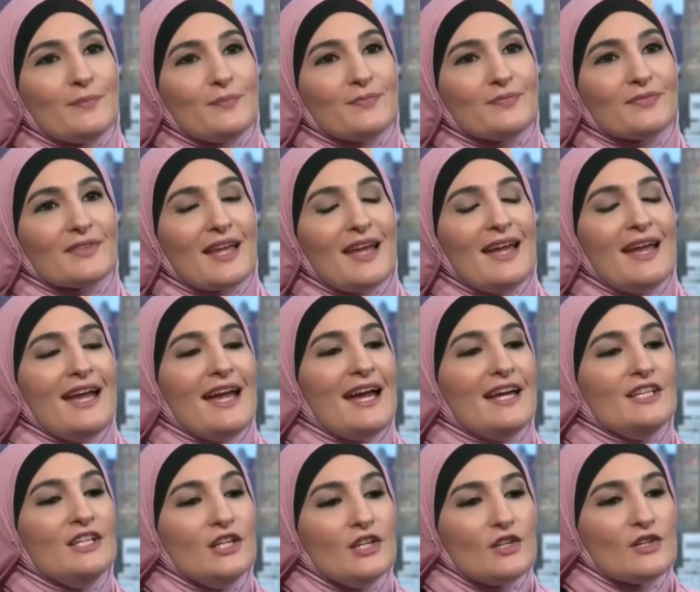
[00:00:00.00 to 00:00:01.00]

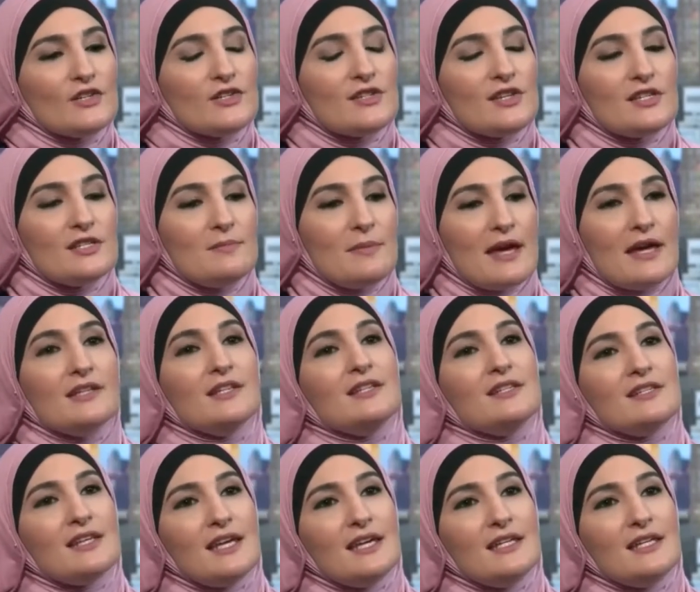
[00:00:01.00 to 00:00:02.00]
And here's this man in
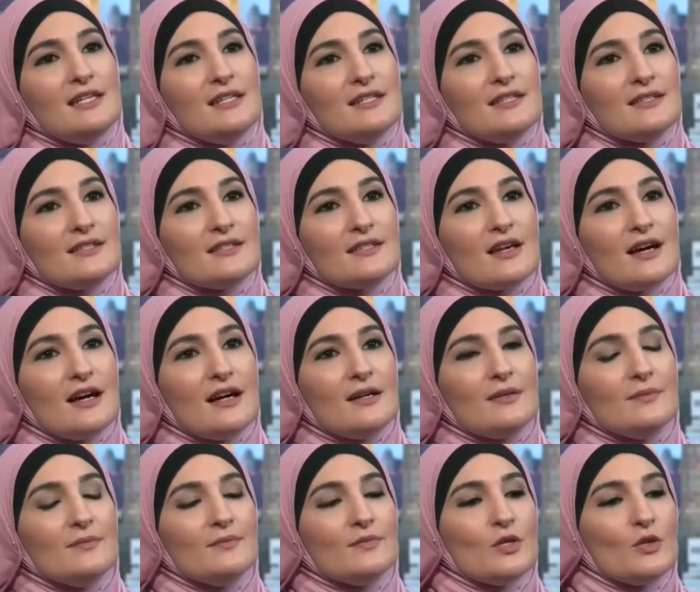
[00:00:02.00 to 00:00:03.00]
his
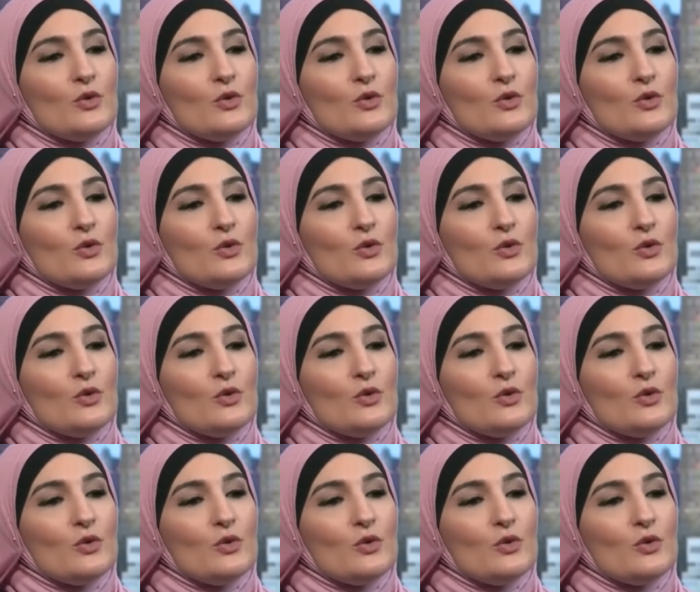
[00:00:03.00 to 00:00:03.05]
80s